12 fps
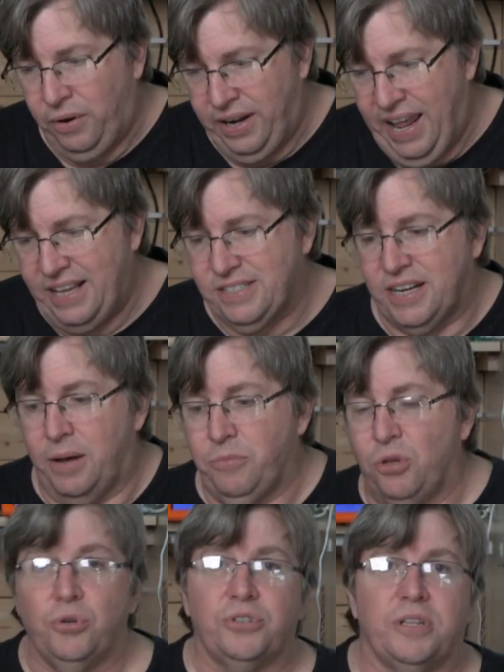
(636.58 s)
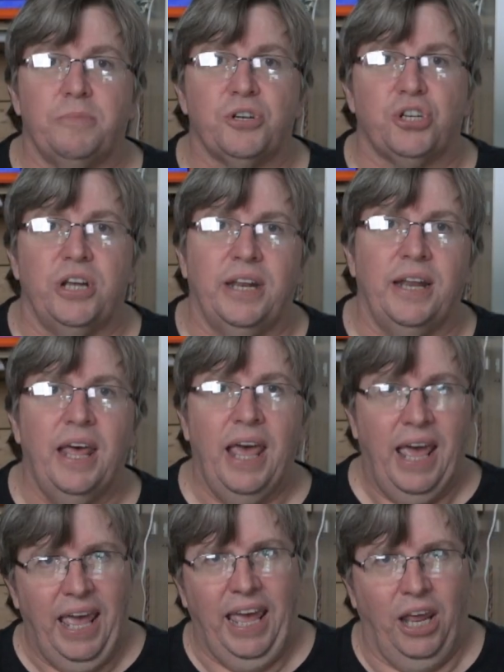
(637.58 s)
next time you use the machine,
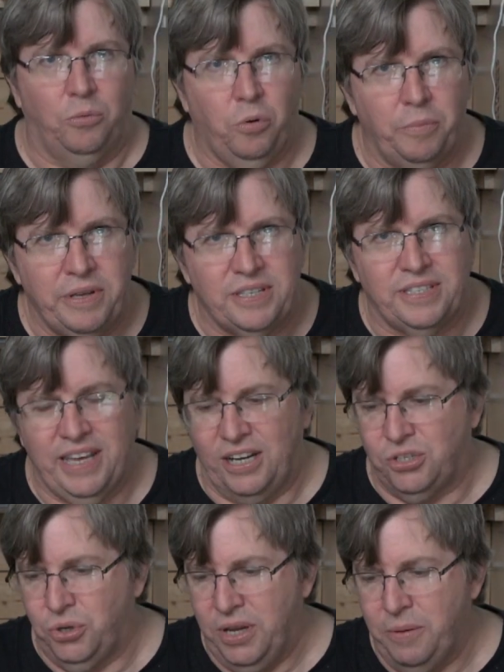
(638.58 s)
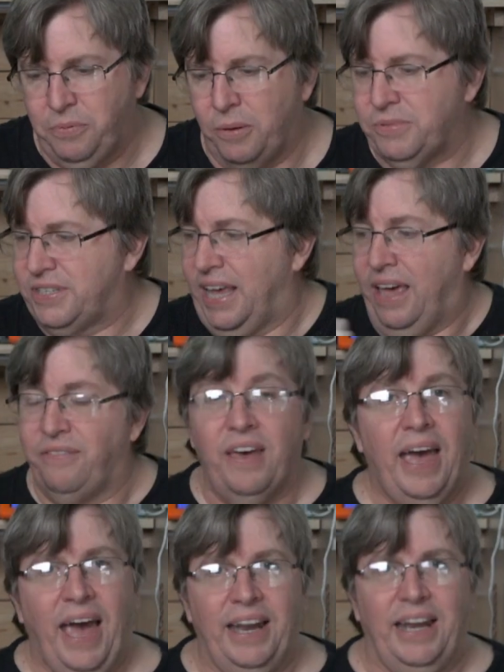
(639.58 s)
it will be set to EEPROM save
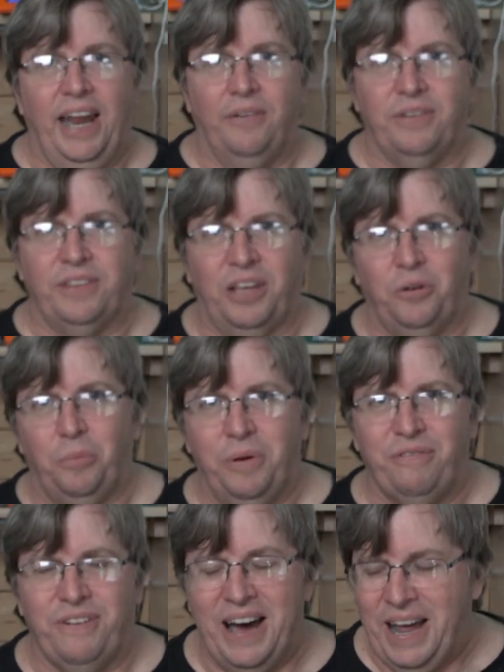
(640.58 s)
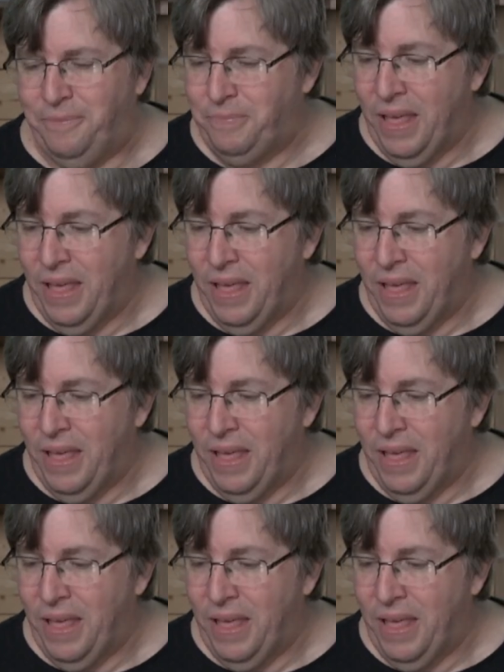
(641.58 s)
and everything will be fine.